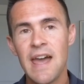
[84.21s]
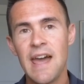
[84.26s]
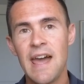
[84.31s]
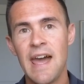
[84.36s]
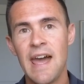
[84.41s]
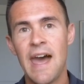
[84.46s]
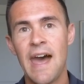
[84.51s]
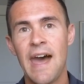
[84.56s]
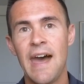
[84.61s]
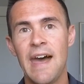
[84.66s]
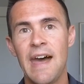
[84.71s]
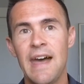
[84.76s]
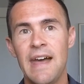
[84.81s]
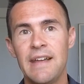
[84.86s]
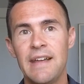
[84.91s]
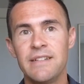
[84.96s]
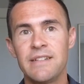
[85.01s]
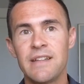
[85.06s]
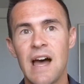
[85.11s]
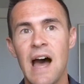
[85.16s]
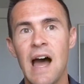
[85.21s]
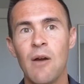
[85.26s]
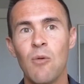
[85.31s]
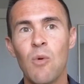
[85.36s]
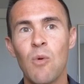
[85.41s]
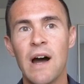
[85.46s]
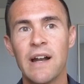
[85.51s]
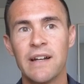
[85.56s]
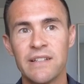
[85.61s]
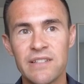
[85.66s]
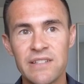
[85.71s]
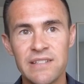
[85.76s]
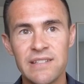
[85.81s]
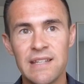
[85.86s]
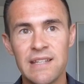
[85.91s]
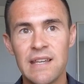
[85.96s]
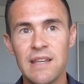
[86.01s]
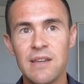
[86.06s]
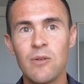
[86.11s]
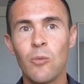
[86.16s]
And I want to
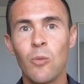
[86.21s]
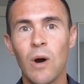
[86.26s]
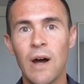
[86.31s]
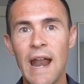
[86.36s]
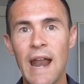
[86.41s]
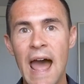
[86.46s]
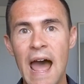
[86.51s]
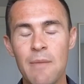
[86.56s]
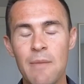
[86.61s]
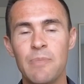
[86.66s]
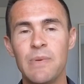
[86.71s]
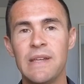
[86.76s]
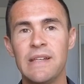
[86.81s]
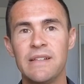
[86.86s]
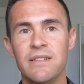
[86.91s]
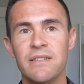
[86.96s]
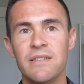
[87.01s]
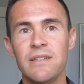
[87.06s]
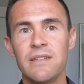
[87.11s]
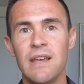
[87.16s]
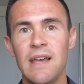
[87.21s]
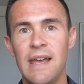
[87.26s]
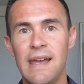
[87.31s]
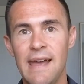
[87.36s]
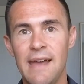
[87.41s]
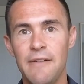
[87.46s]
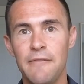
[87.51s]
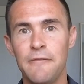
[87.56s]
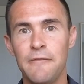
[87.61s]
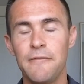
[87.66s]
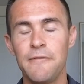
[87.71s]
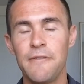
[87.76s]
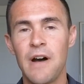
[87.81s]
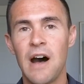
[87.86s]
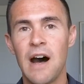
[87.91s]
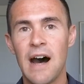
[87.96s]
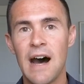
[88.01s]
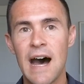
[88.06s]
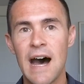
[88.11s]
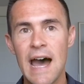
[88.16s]
see what happens if
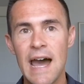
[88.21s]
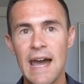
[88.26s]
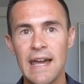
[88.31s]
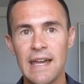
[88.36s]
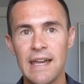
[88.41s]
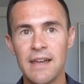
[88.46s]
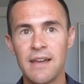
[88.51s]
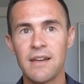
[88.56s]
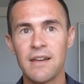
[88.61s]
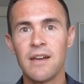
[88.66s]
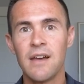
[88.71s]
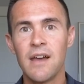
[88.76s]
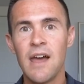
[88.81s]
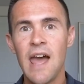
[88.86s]
I